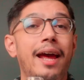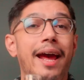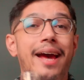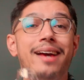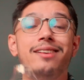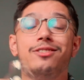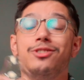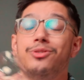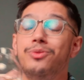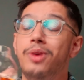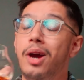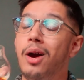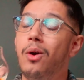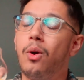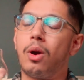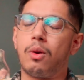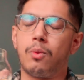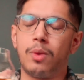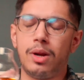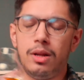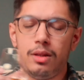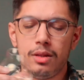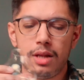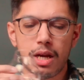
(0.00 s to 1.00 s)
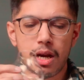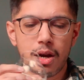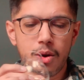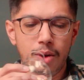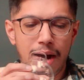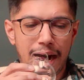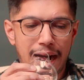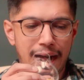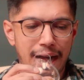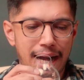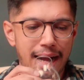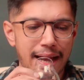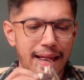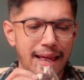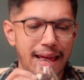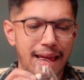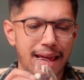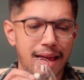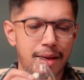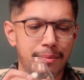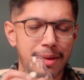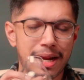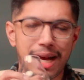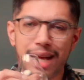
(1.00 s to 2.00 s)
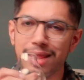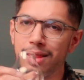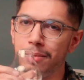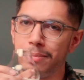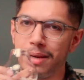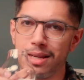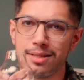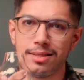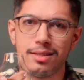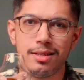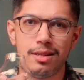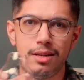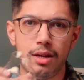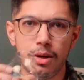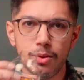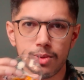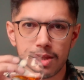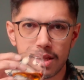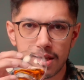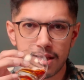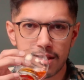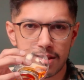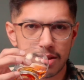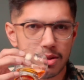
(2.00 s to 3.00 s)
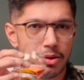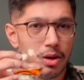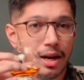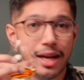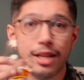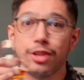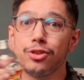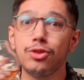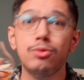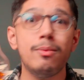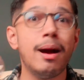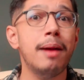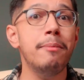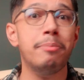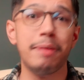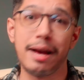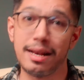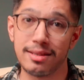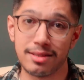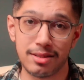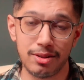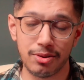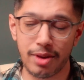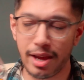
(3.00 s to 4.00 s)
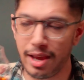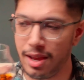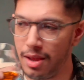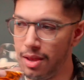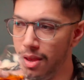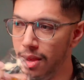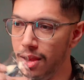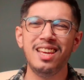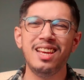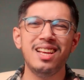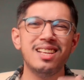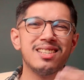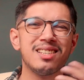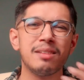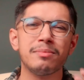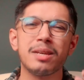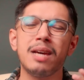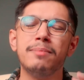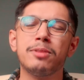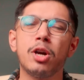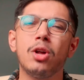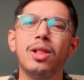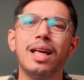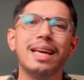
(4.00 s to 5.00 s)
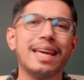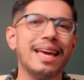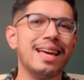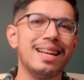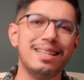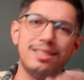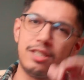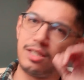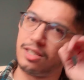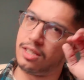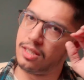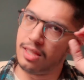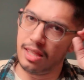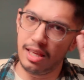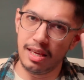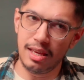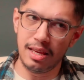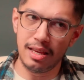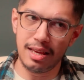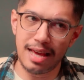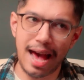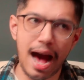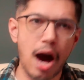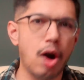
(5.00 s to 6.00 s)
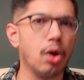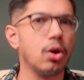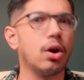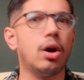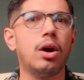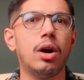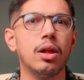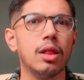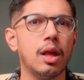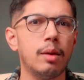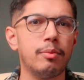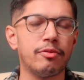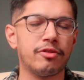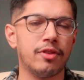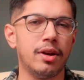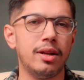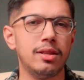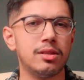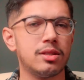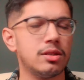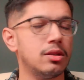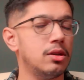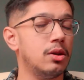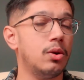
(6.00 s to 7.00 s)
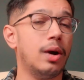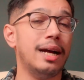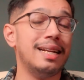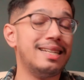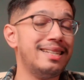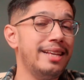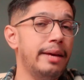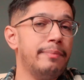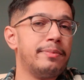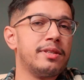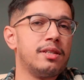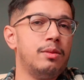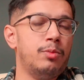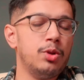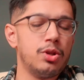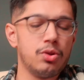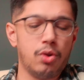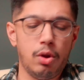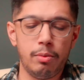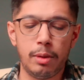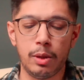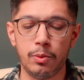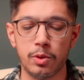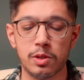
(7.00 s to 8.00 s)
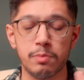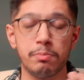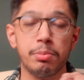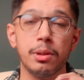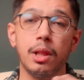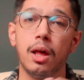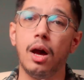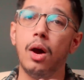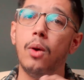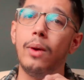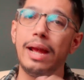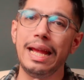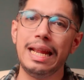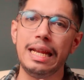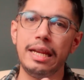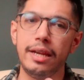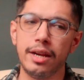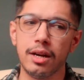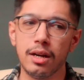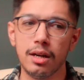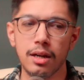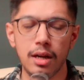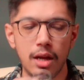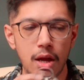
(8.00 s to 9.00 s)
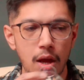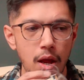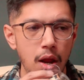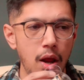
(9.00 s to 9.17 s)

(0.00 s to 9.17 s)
As you know or will know, I am not the best at nosing, so I do my best, okay? Sometimes all I get is the alcohol up front, so a tip someone told me was blow in here.